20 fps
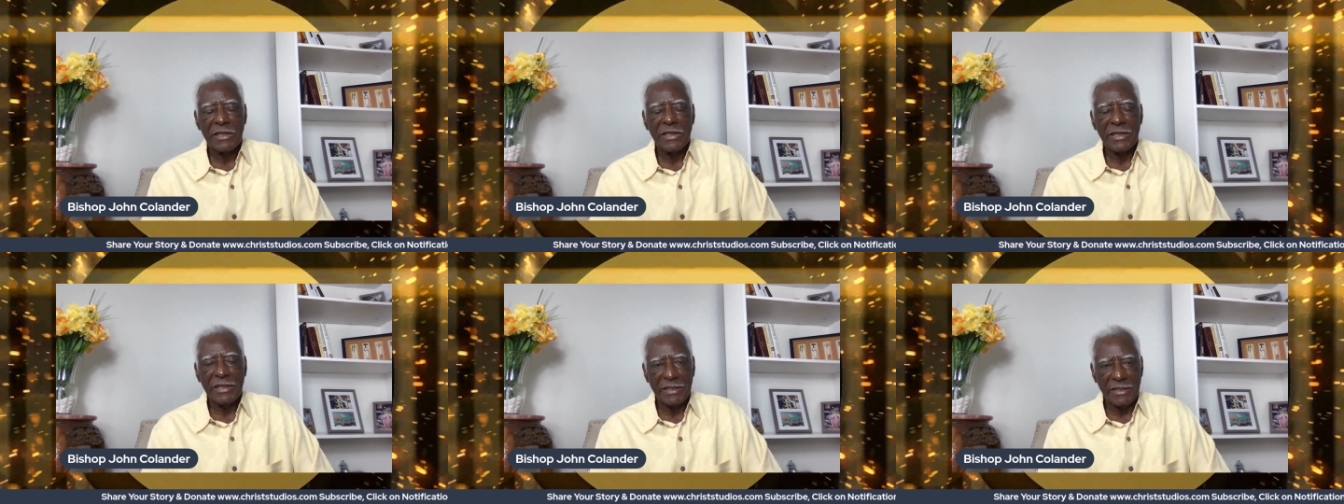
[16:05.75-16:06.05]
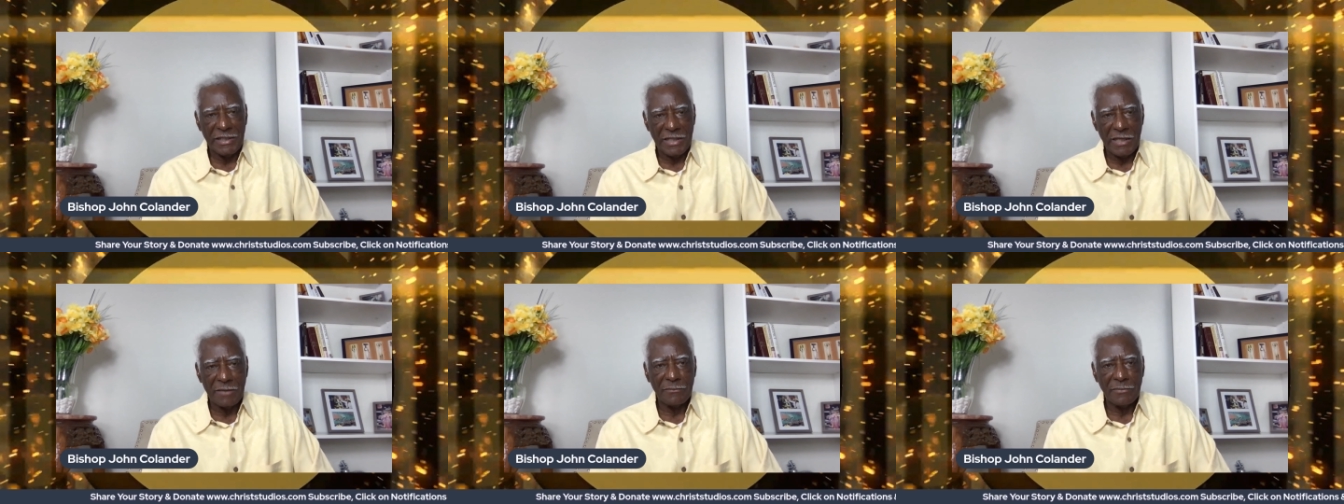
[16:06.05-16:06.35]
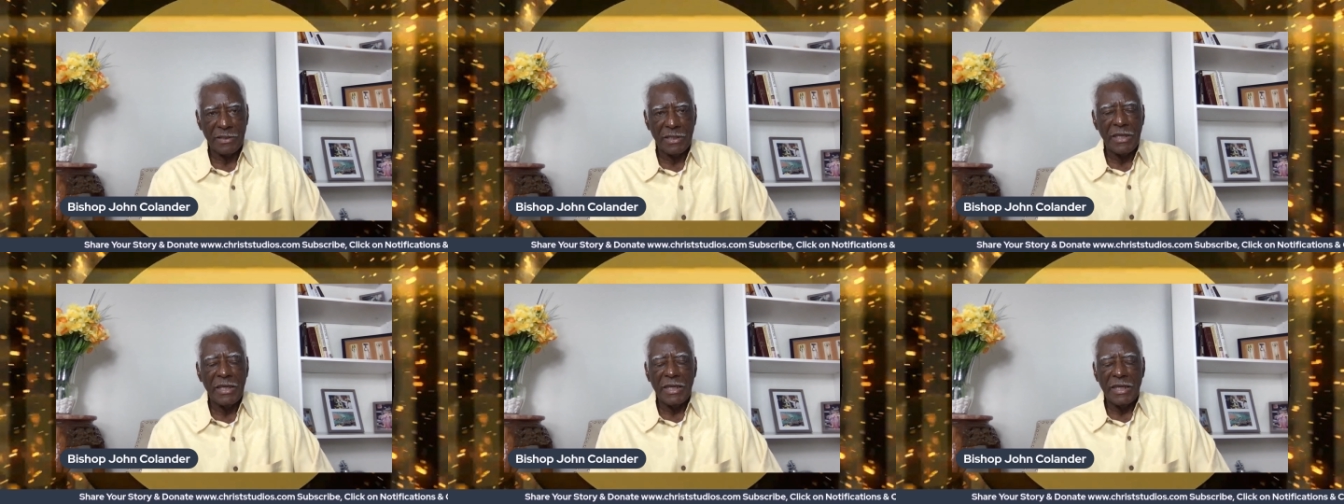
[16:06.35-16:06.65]
in
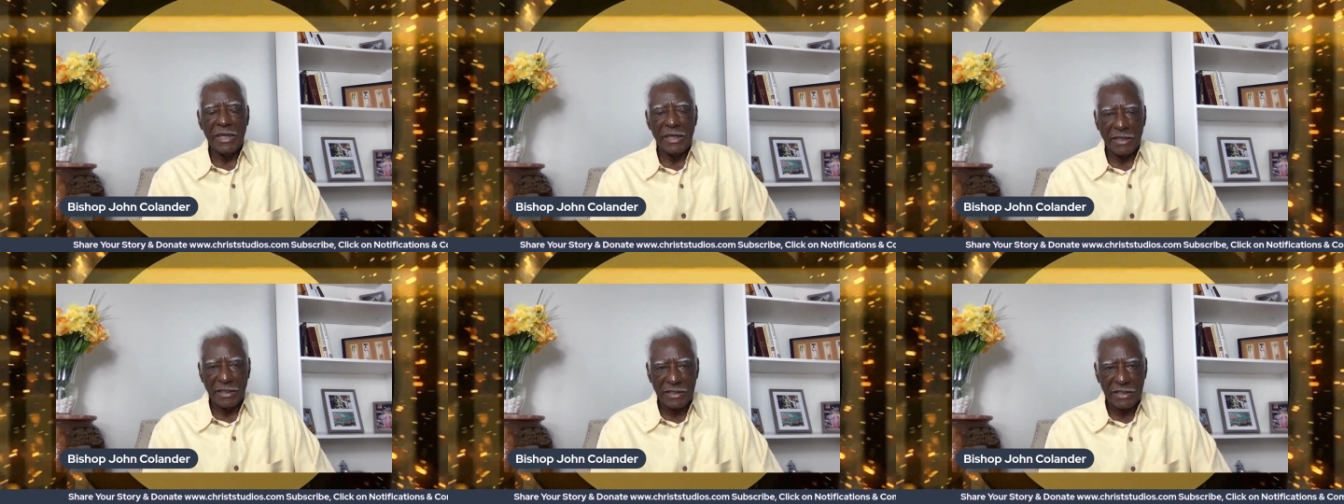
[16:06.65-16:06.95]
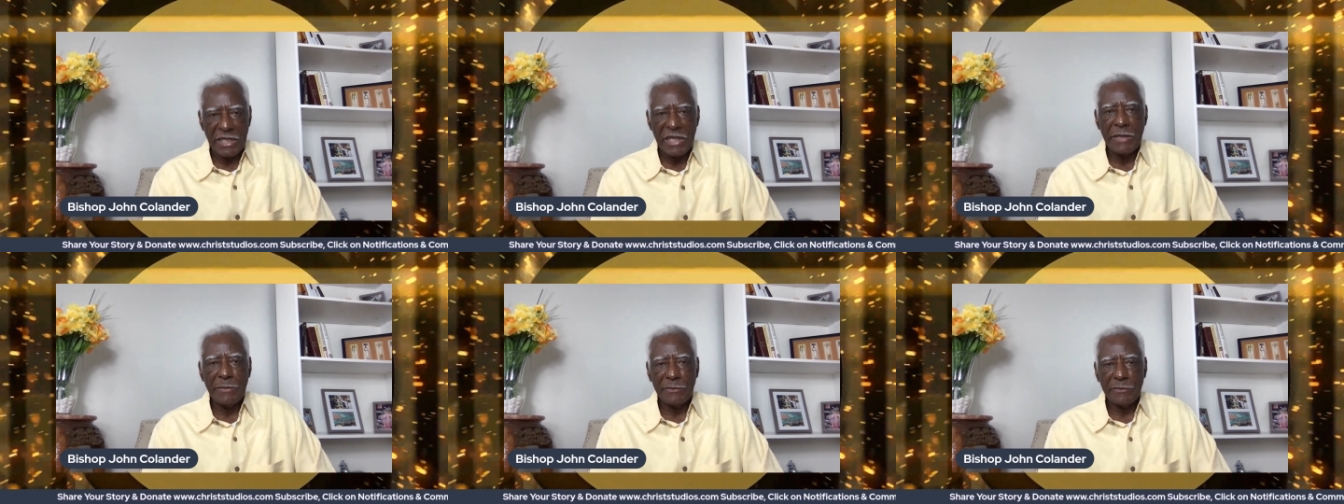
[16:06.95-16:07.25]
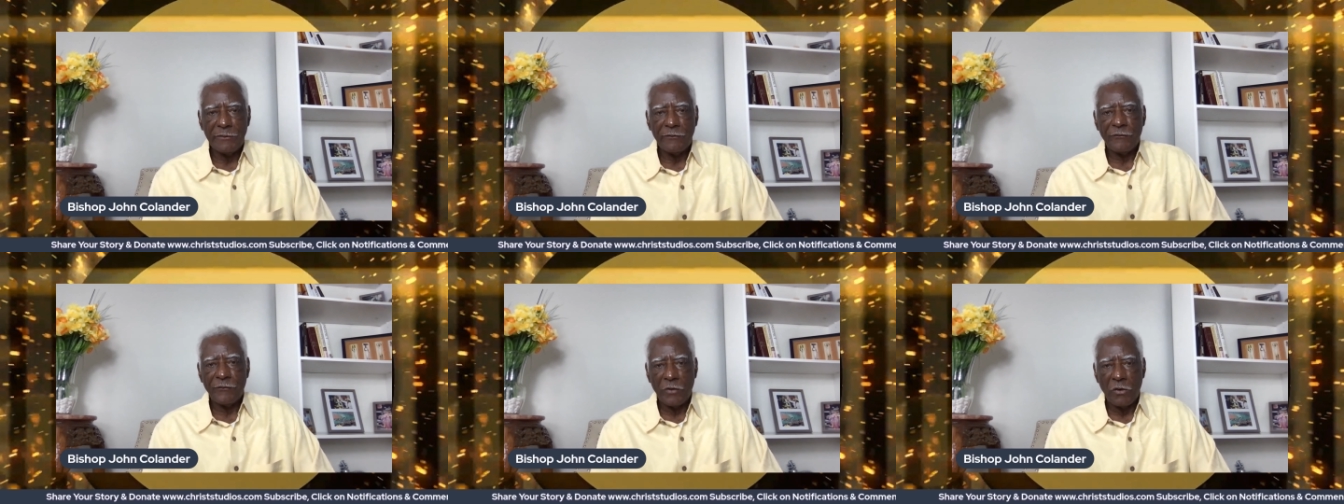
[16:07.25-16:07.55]
him and keep
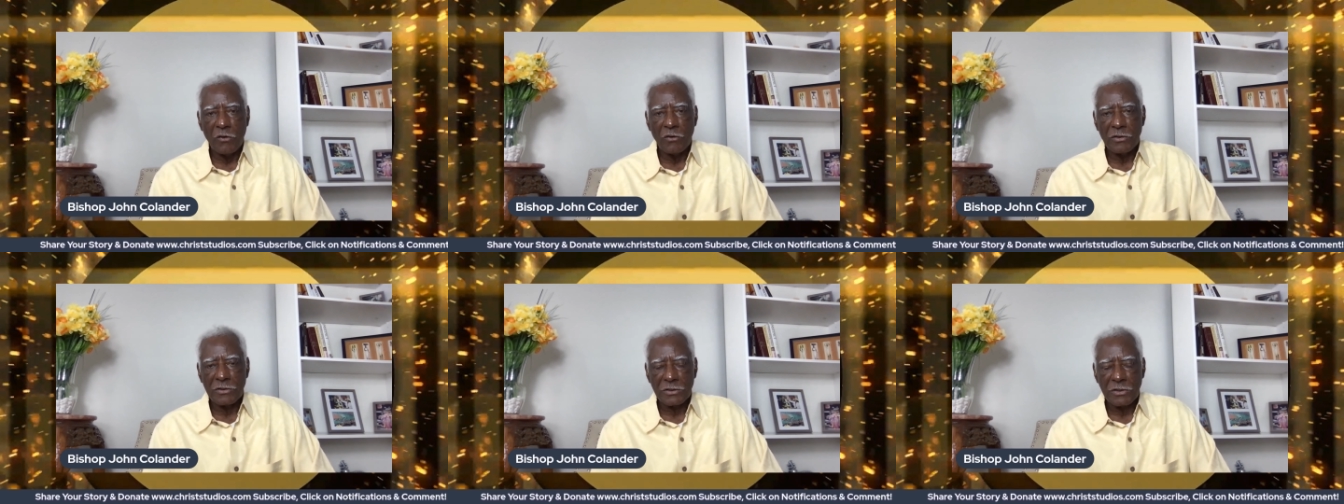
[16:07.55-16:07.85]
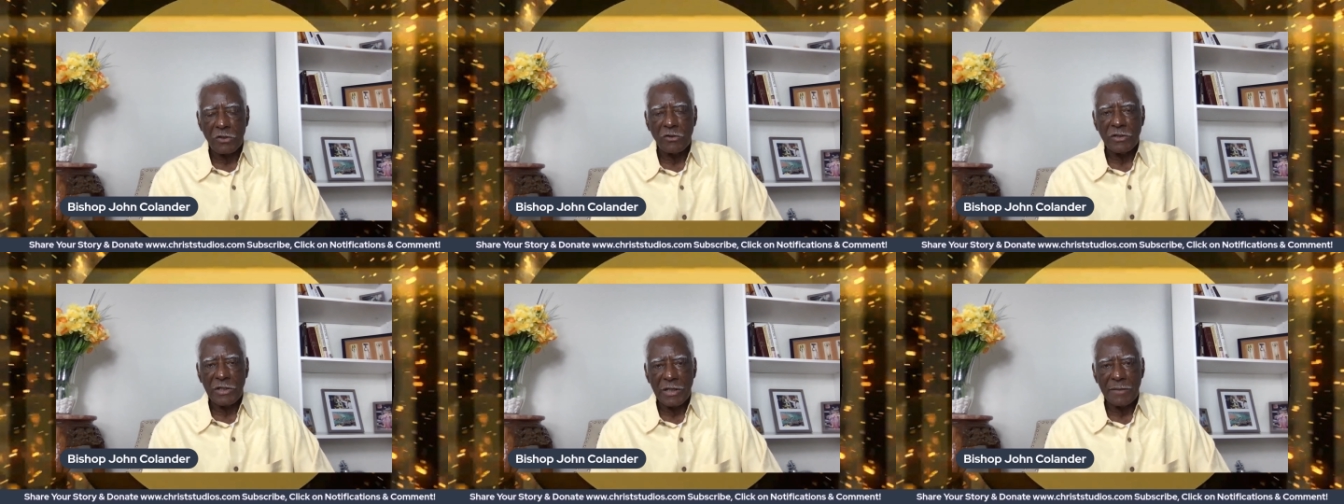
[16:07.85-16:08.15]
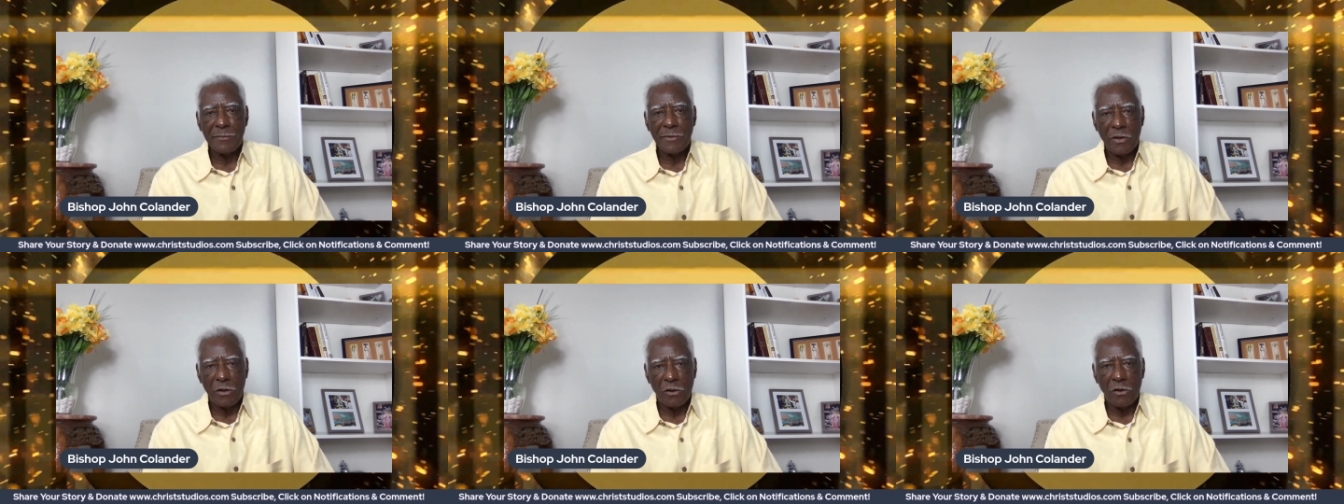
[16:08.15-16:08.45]
it focused on
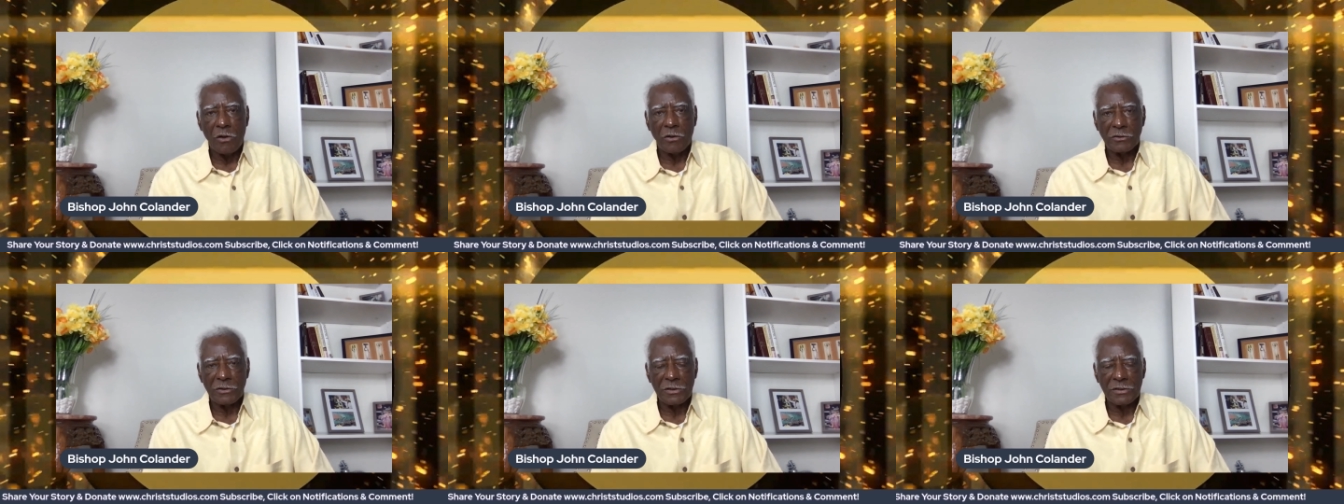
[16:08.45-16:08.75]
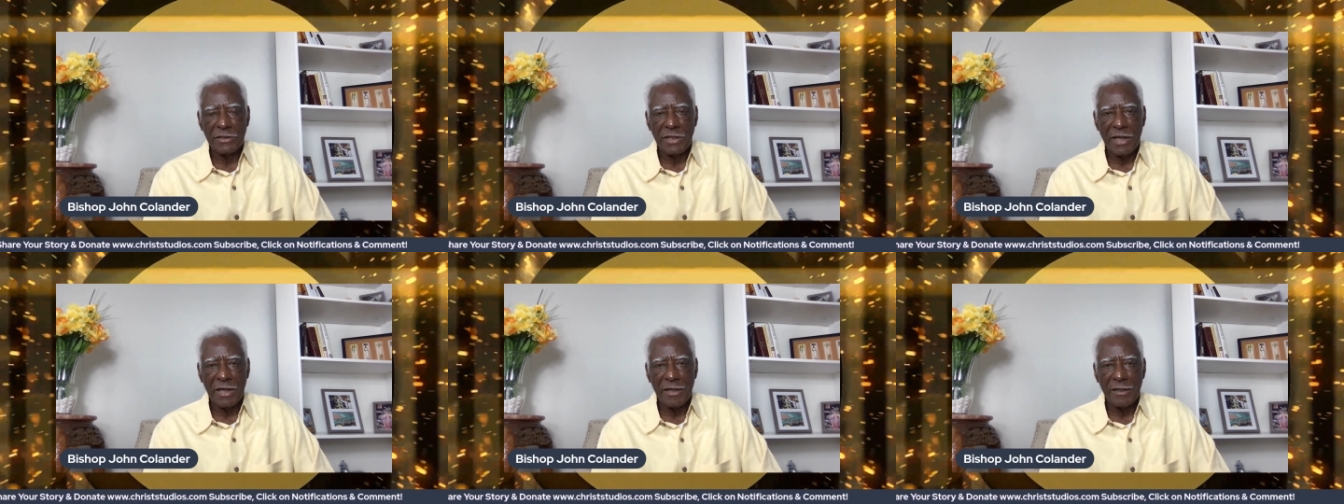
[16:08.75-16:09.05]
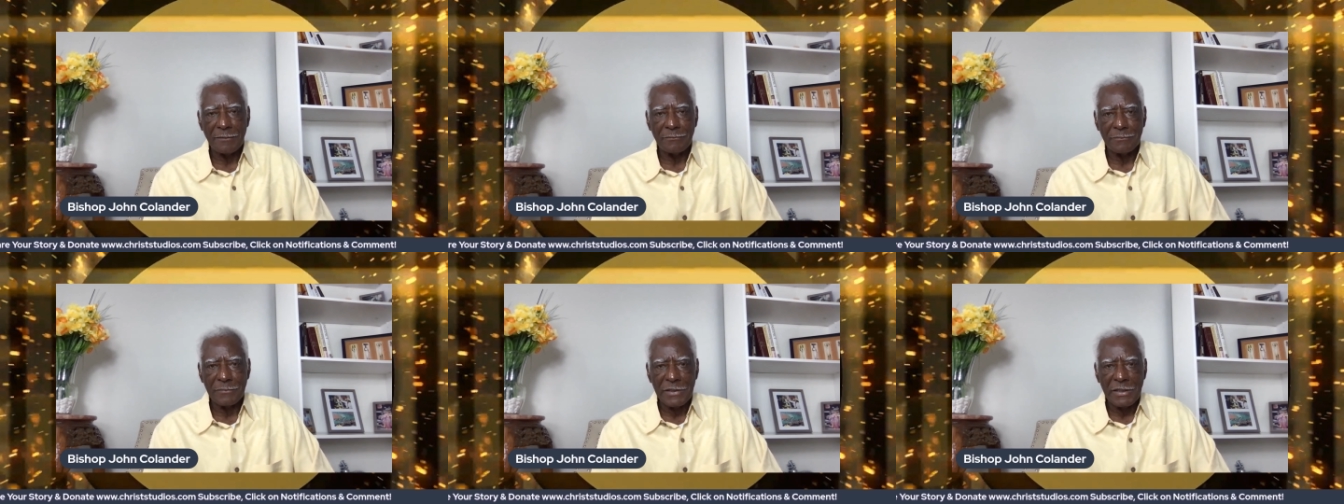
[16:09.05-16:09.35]
him all the
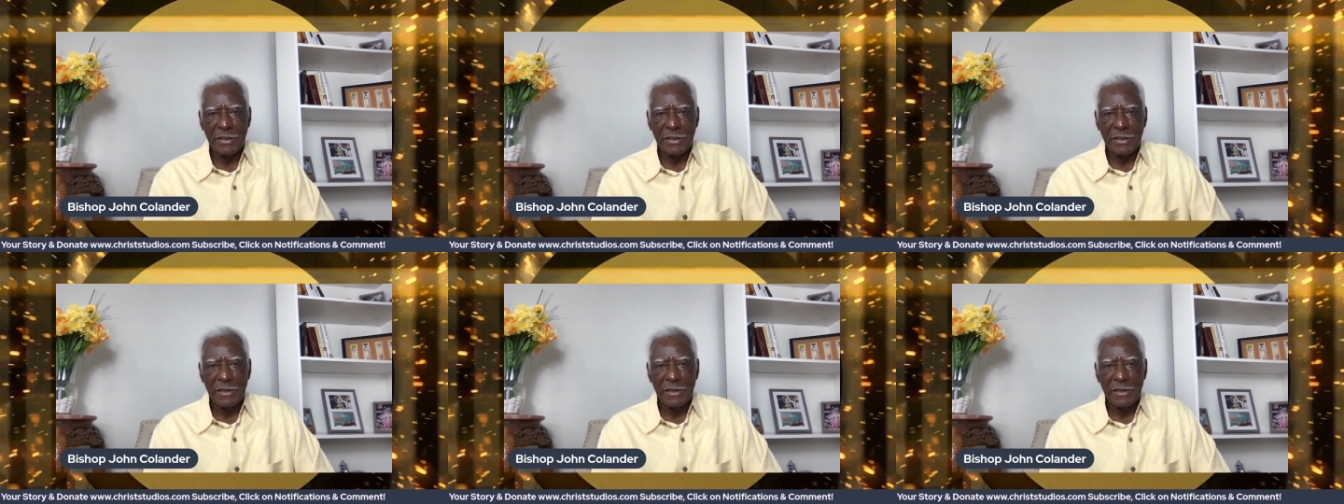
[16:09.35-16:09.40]
time.